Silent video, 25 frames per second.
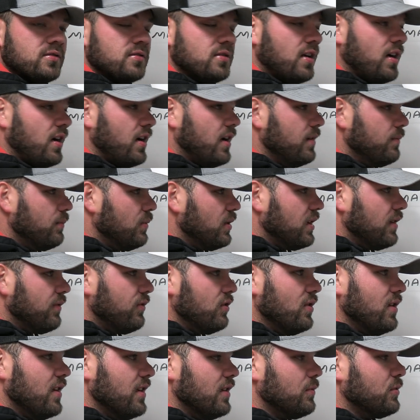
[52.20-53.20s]
All right, but if
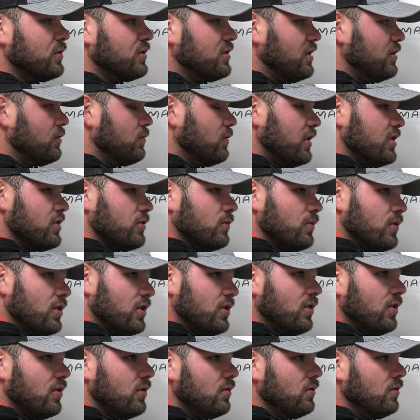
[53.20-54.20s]
you end up in a situation where you
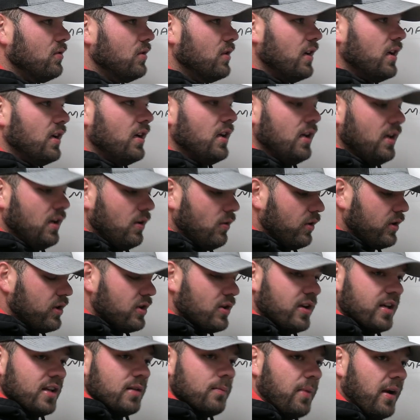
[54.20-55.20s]
do, whether
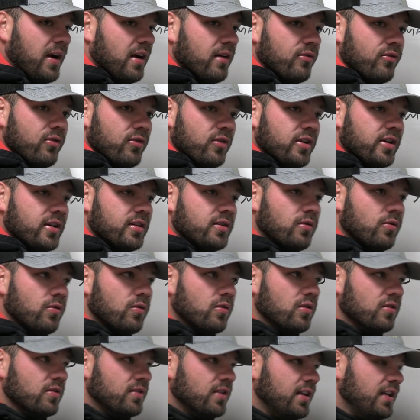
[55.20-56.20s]
you get a bear front
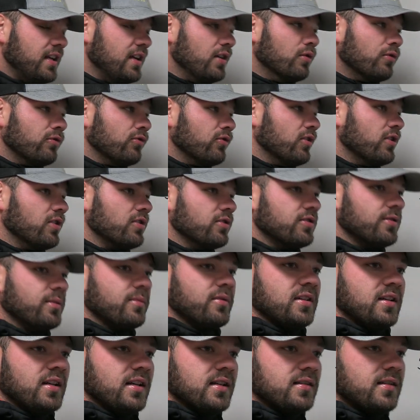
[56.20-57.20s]
or eagle front or
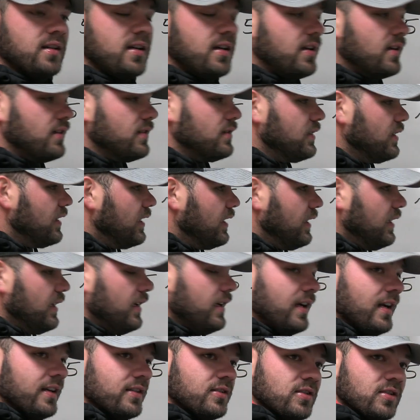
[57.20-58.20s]
something like that,
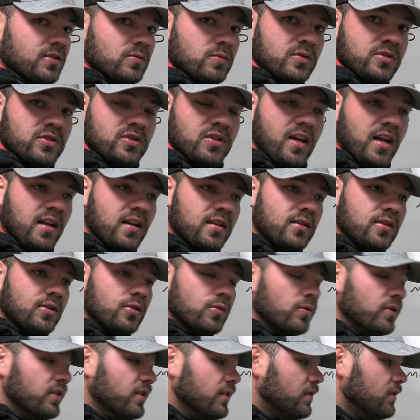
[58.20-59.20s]
that's just what you got to deal
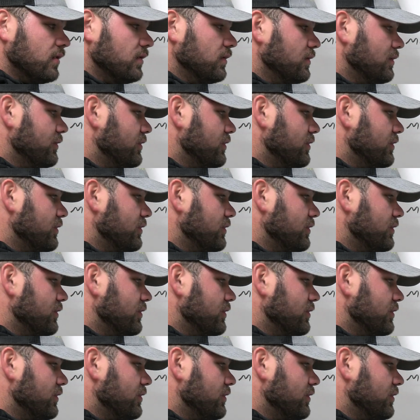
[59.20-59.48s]
with.